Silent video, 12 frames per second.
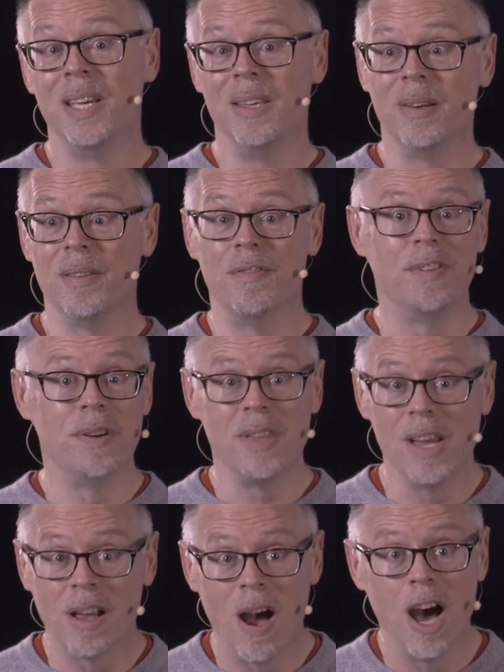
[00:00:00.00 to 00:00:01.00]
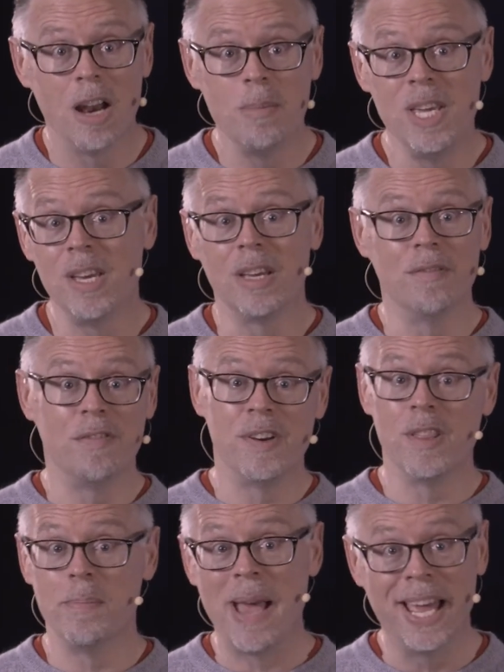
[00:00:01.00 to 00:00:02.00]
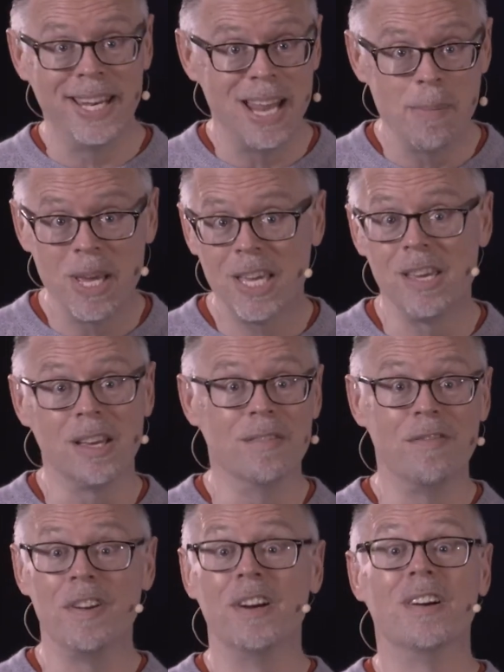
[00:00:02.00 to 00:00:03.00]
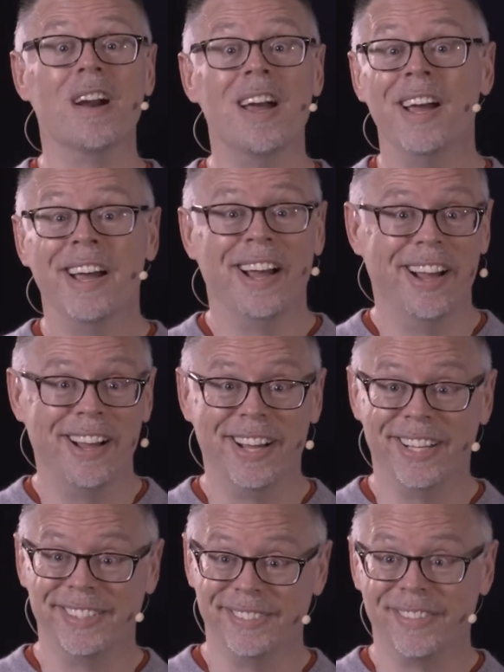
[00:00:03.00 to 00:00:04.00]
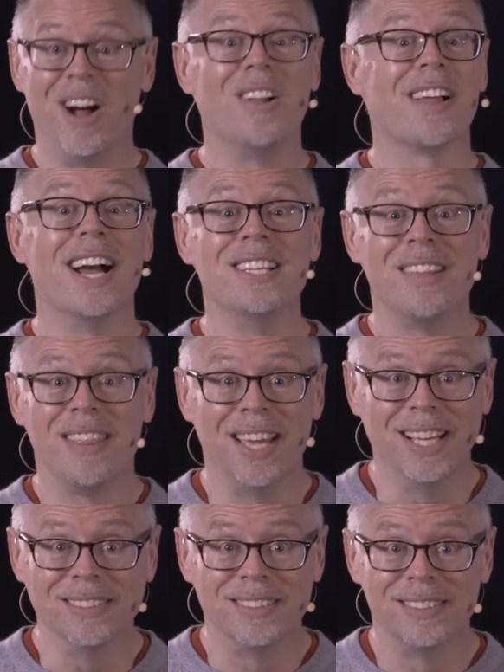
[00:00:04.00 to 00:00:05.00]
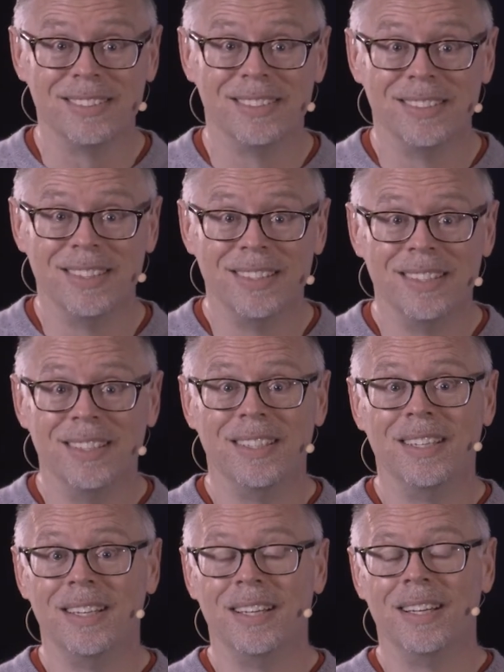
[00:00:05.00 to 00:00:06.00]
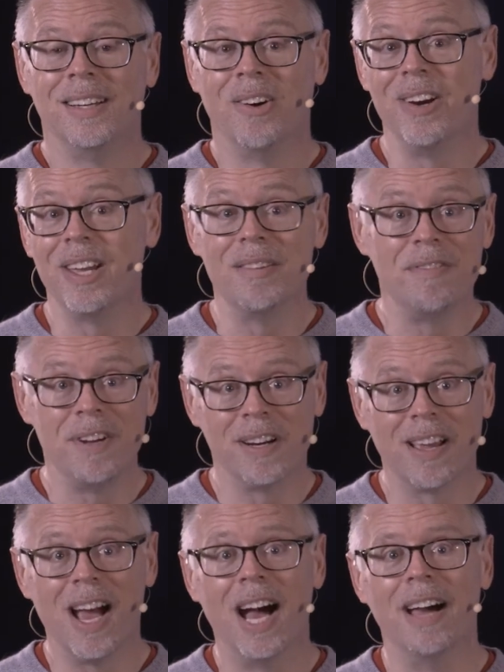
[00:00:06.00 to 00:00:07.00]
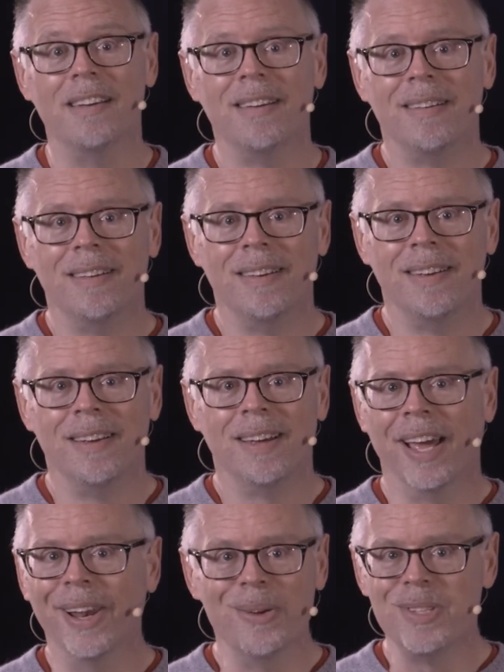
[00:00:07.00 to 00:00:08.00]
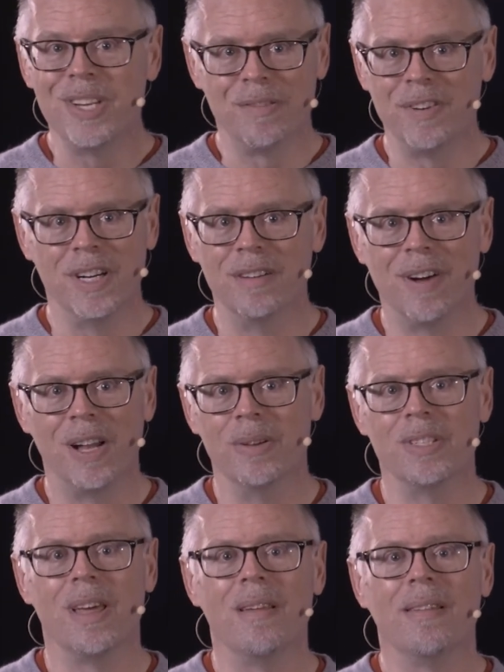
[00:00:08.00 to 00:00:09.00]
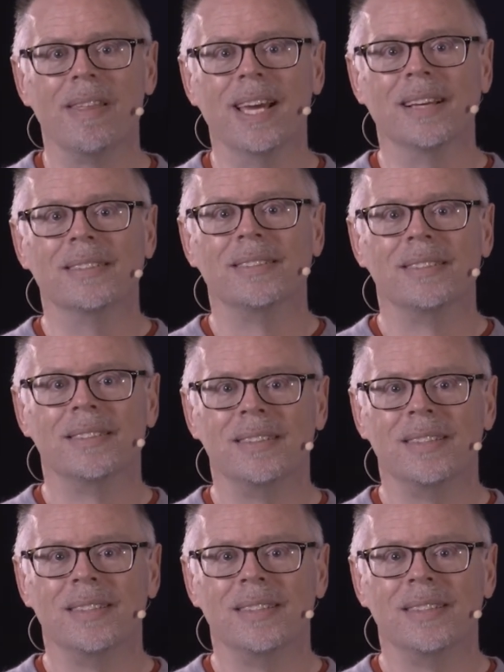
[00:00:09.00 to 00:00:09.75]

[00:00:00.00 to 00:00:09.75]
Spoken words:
you can fear the economy, you can fear the pandemic, you can fear all kinds of things. Or you can fear God and lose your fear of all those other things.